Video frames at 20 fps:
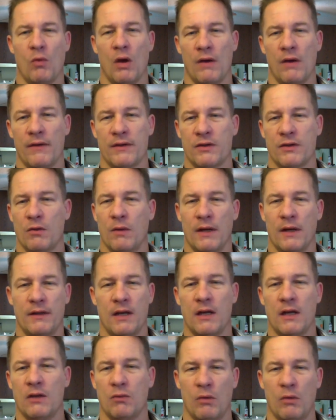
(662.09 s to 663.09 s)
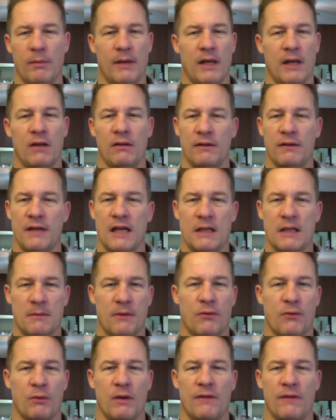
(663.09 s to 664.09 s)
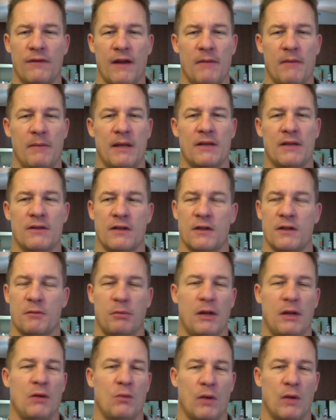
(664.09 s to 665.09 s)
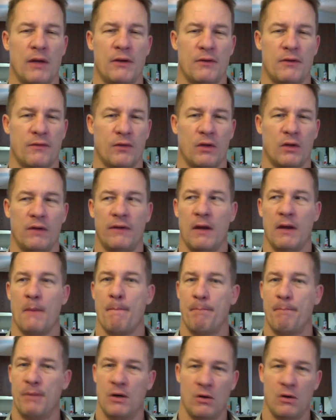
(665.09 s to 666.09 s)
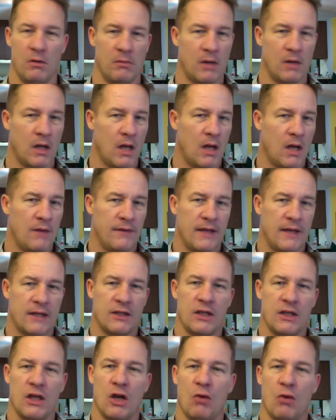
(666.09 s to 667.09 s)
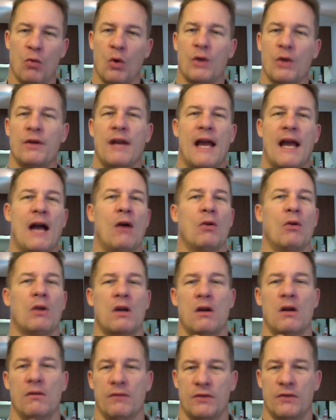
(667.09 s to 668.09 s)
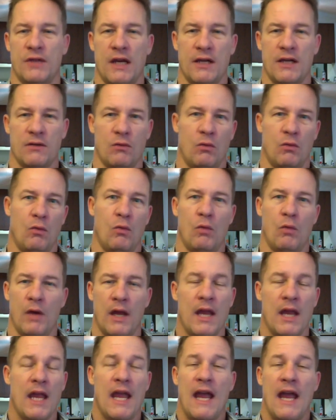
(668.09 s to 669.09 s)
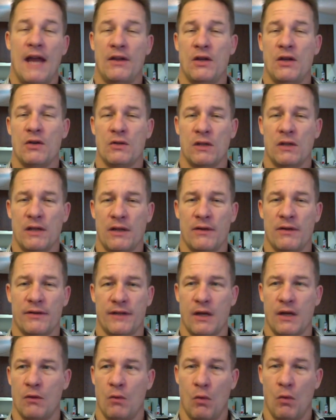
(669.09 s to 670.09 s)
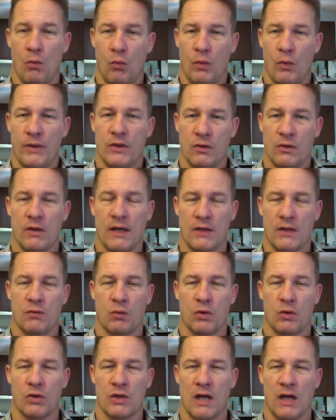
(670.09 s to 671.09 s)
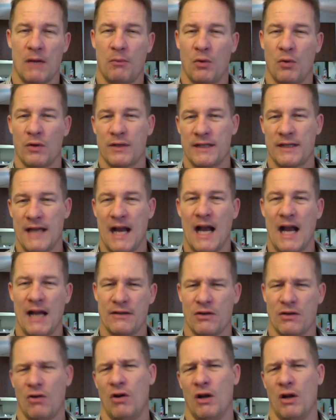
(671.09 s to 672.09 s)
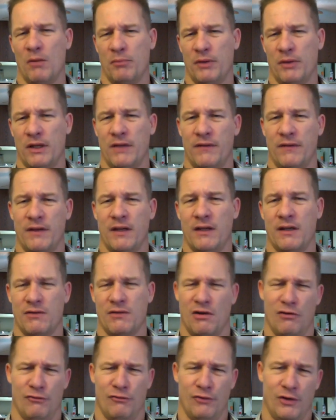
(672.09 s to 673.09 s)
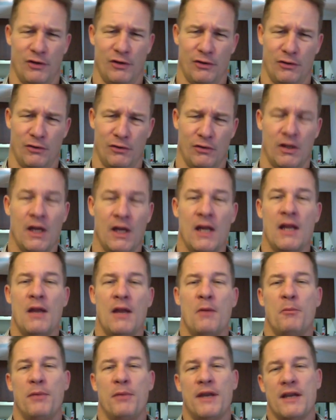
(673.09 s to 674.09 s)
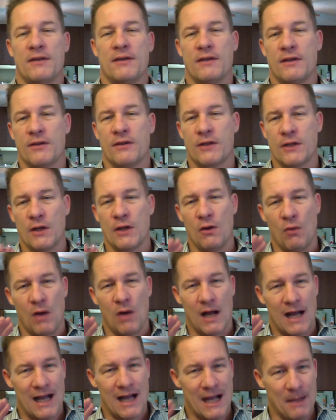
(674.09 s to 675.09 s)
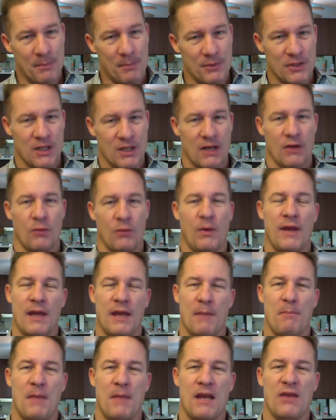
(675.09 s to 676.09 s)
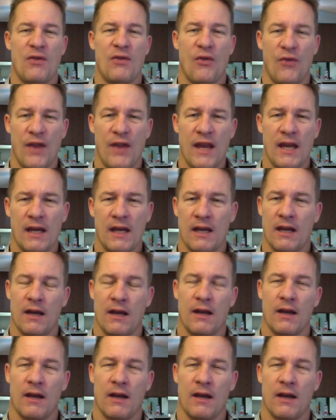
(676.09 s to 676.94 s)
of this. So when I talk to women, it only takes me 3 to 5 minutes to explain what I do for a living, and boom. Next thing you know, we're in an hour conversation. And usually they'll say, well, when's your next workshop? Whereas guys, oh, I don't believe this, I don't know. Because it's so opposite of the way that men think